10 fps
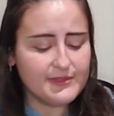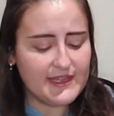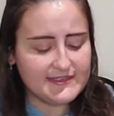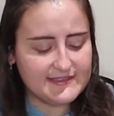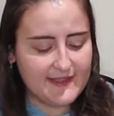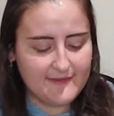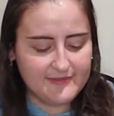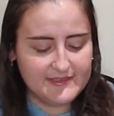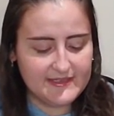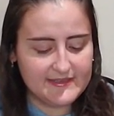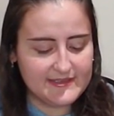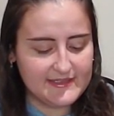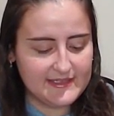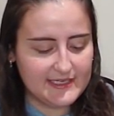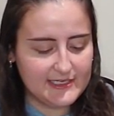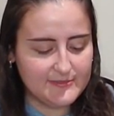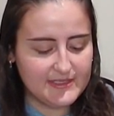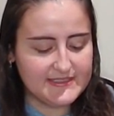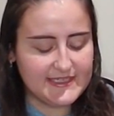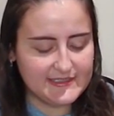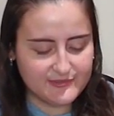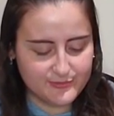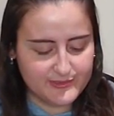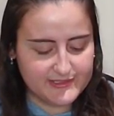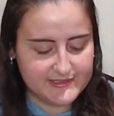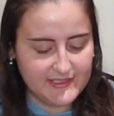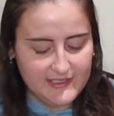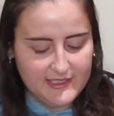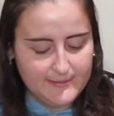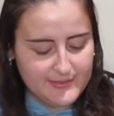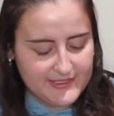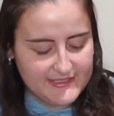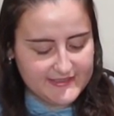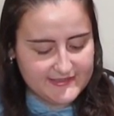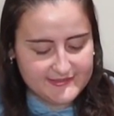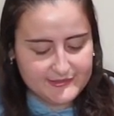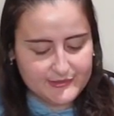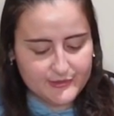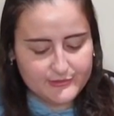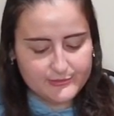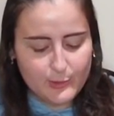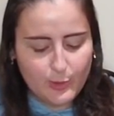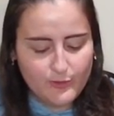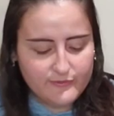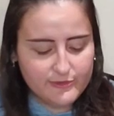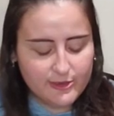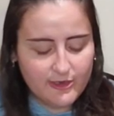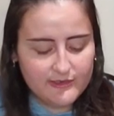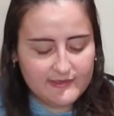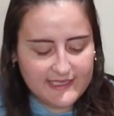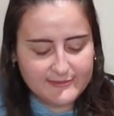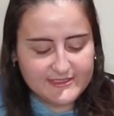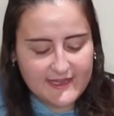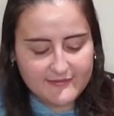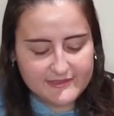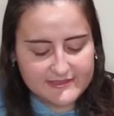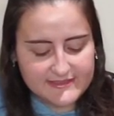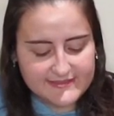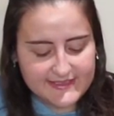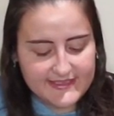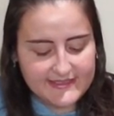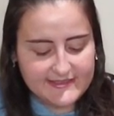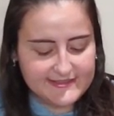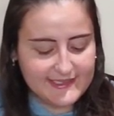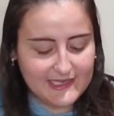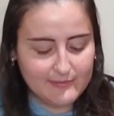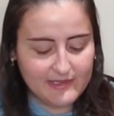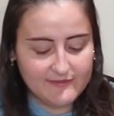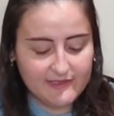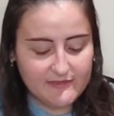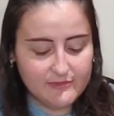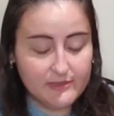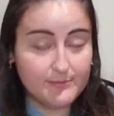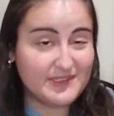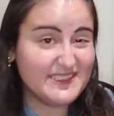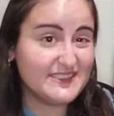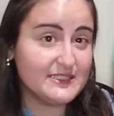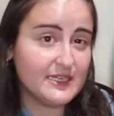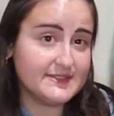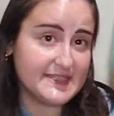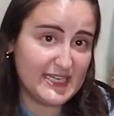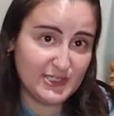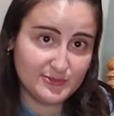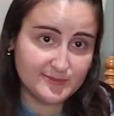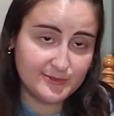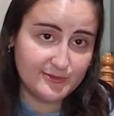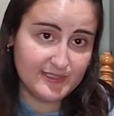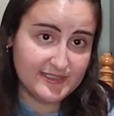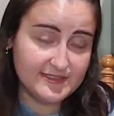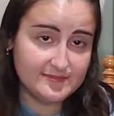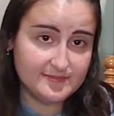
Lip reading: that's definitely a nice one. But overall, I would definitely say it's not my favorite, but it's not terrible. It